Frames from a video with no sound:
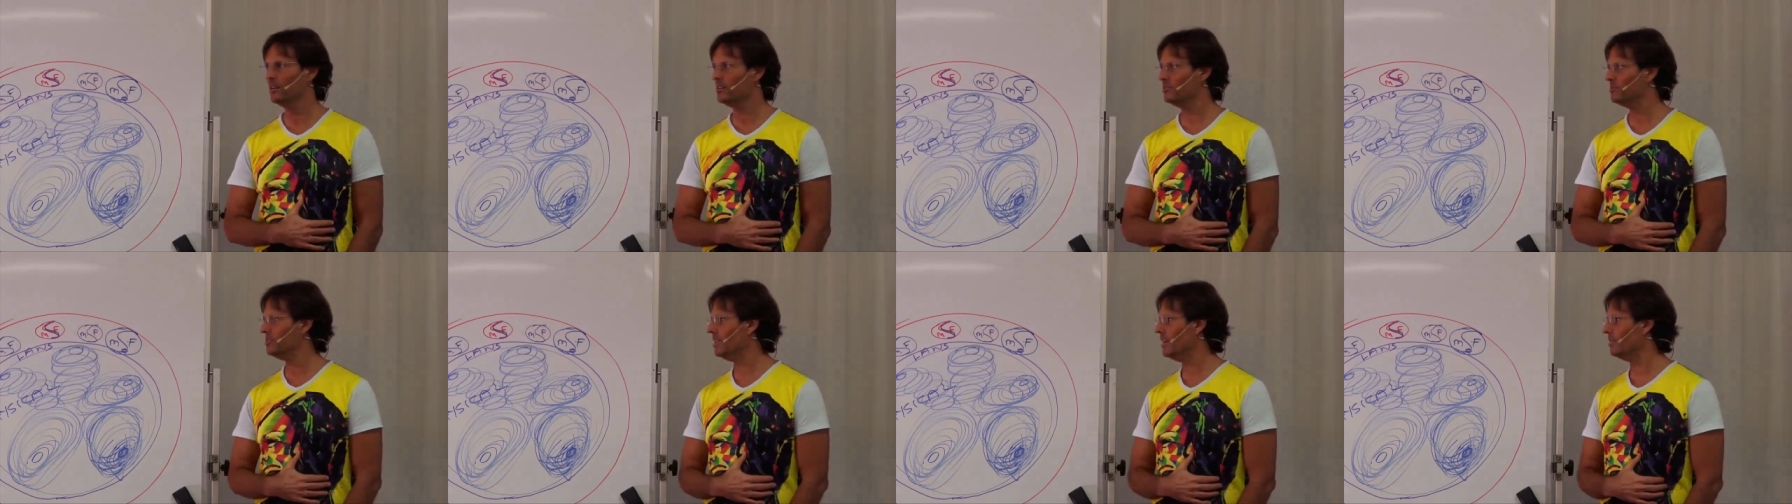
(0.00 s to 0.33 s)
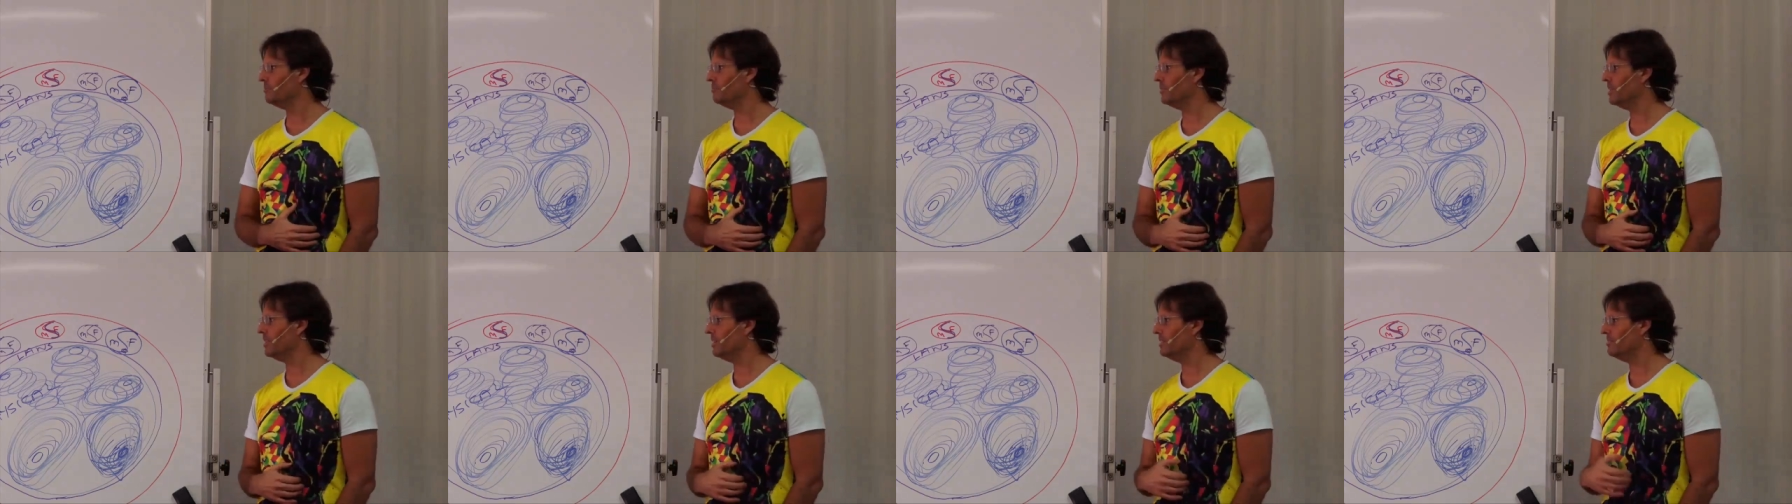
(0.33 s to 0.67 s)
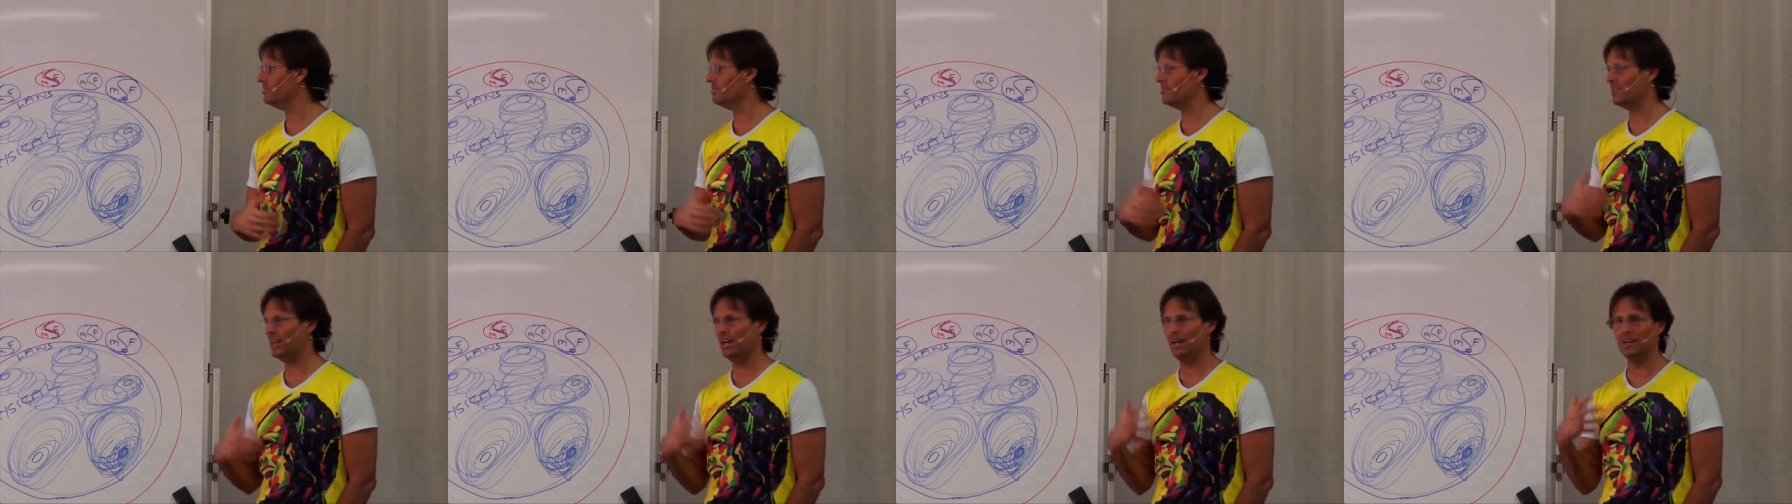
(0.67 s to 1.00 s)
So that
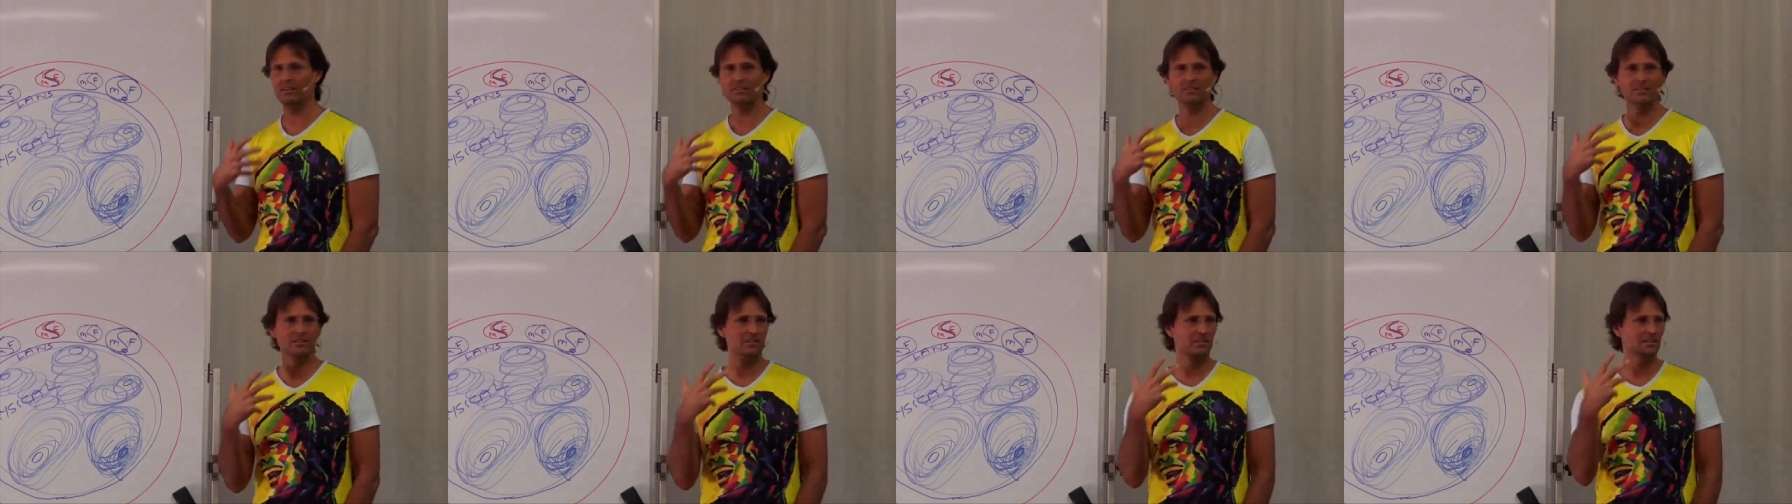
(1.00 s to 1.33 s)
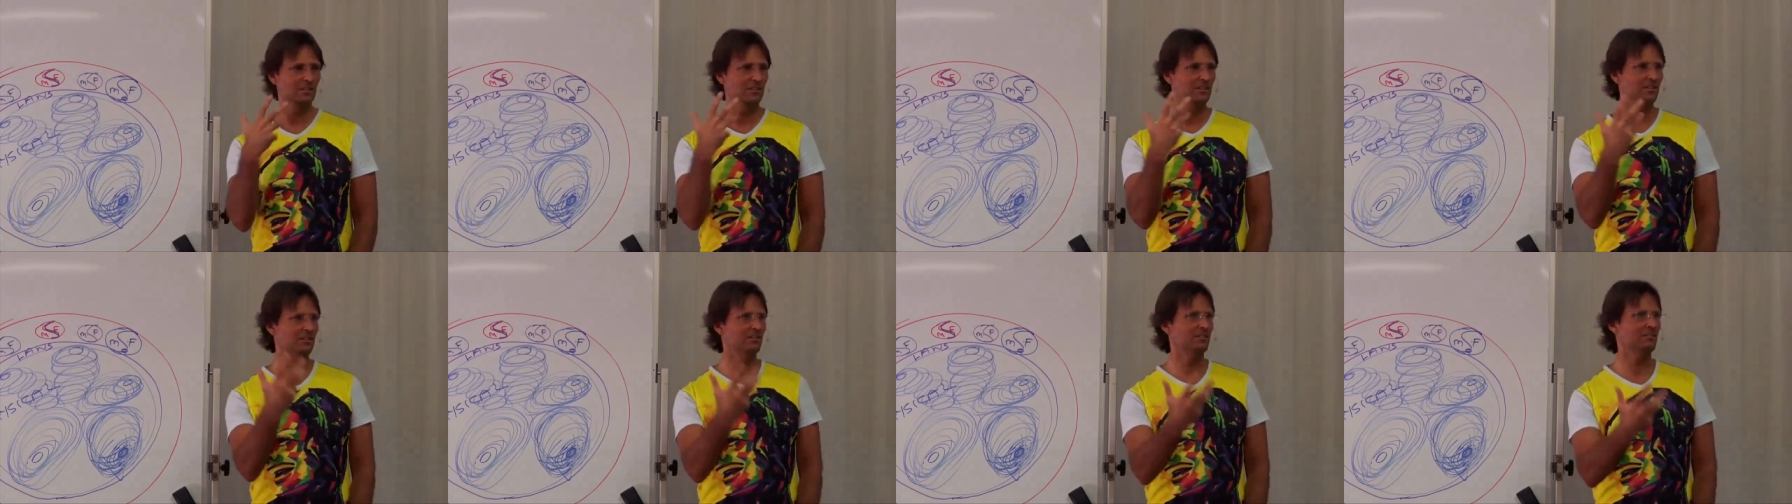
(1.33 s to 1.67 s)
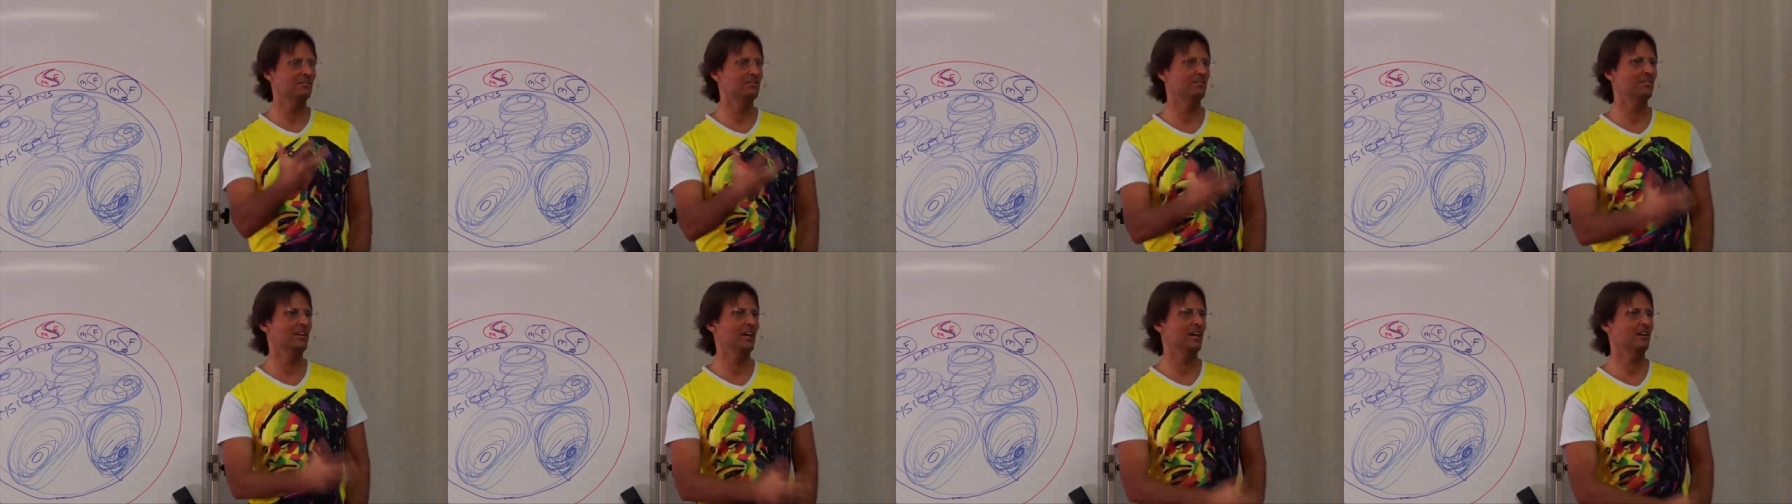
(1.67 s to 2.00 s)
means that
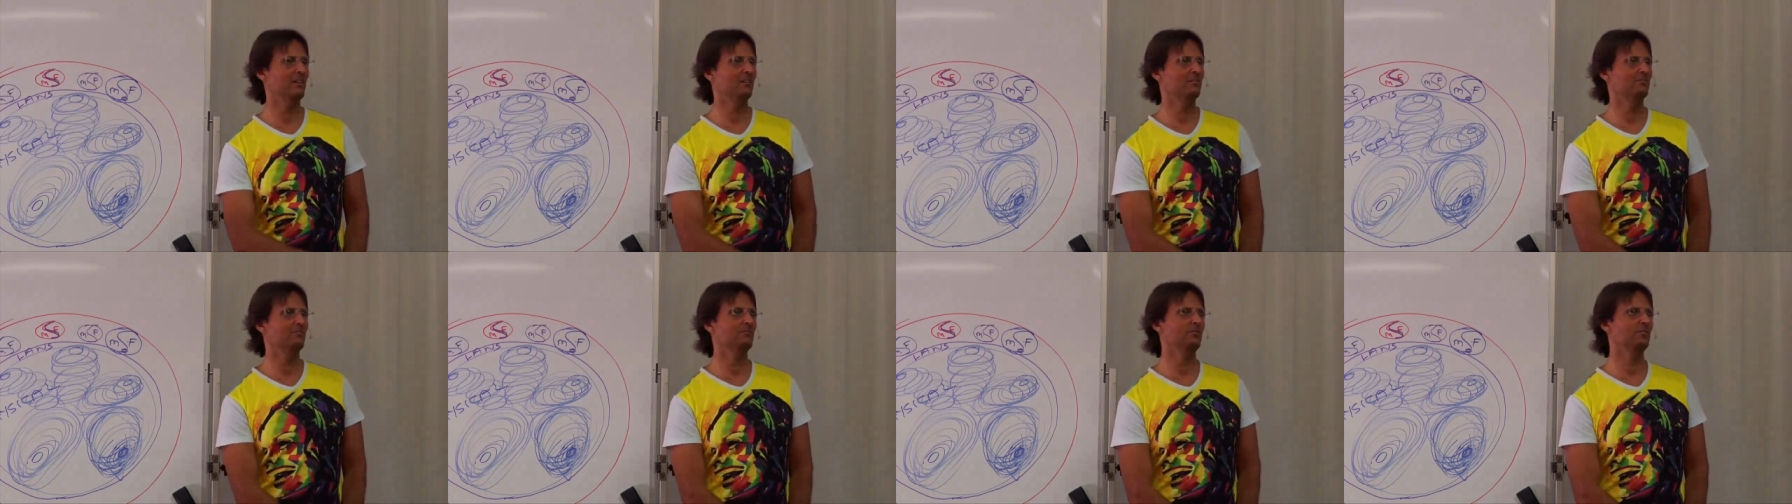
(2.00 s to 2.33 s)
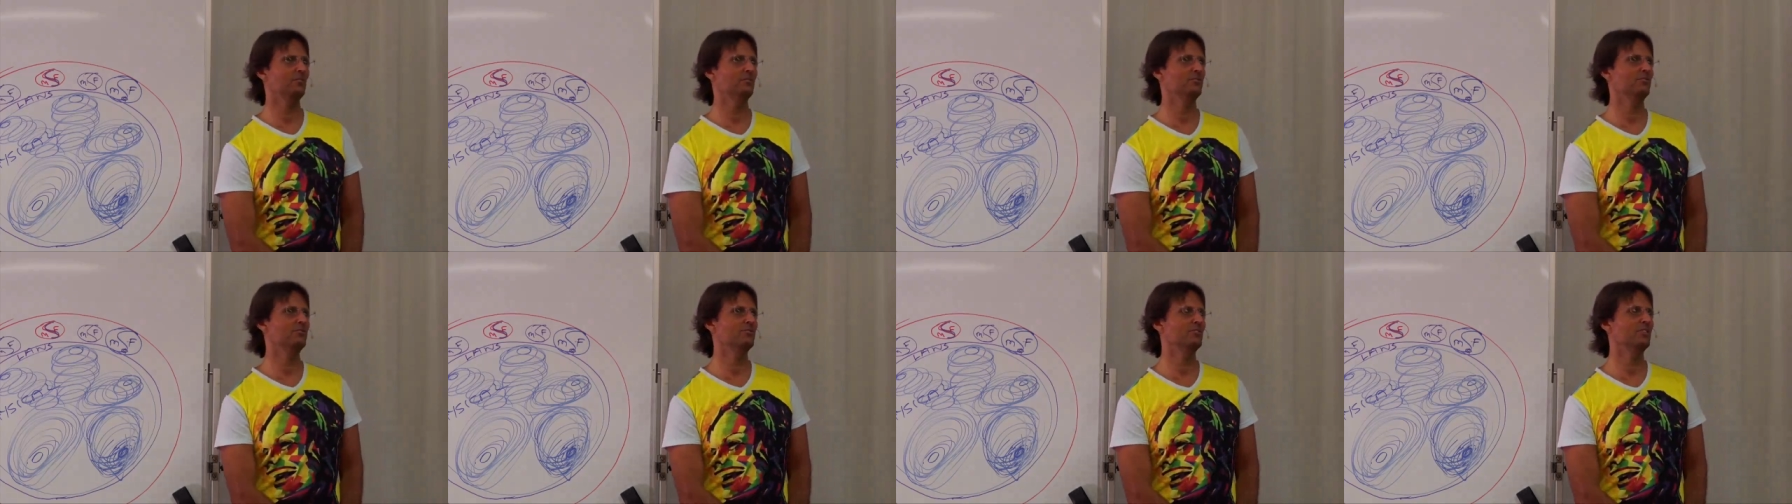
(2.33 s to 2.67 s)
you're